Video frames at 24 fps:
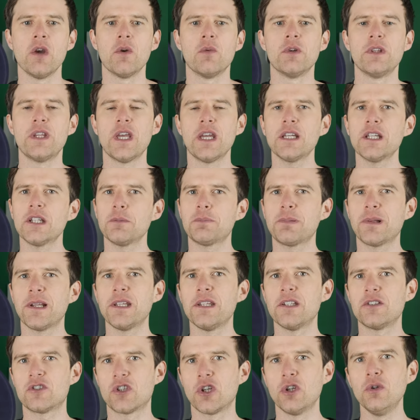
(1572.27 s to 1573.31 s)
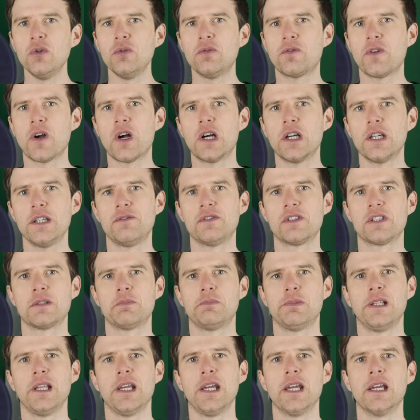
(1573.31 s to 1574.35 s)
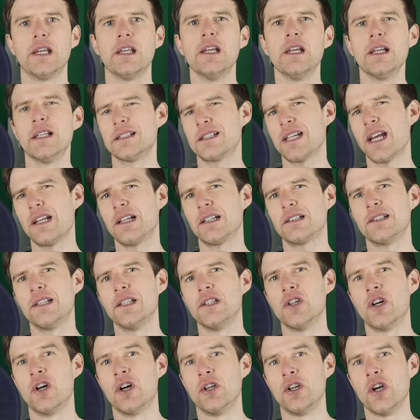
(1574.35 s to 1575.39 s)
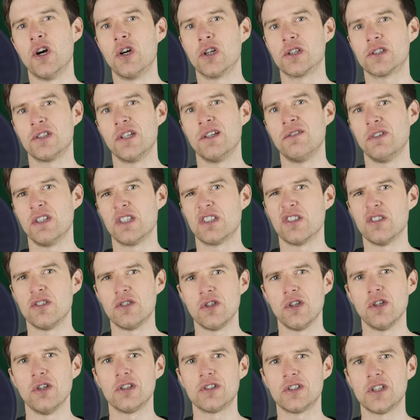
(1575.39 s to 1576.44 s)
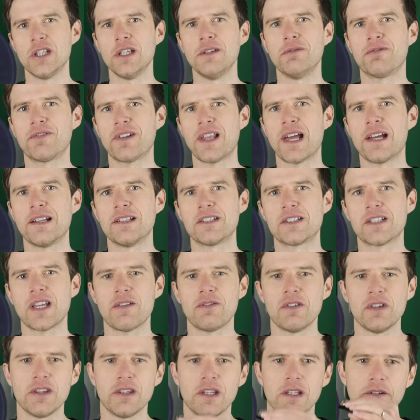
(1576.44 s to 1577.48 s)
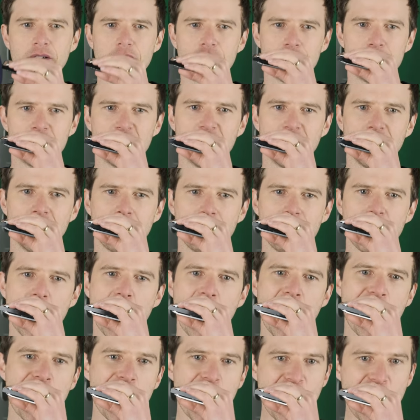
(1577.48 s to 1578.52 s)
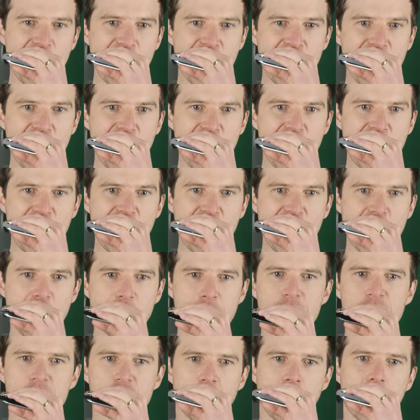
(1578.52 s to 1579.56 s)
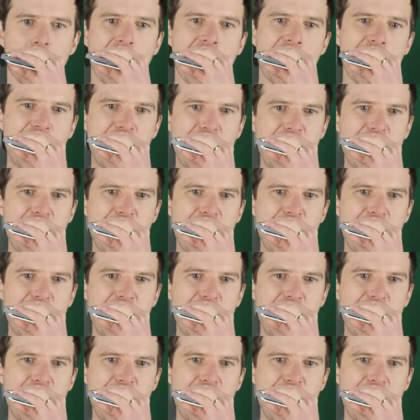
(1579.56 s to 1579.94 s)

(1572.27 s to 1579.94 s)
We're then going to play the 2-5 split, technically not an octave, it's a dirty flattened 7th interval. So.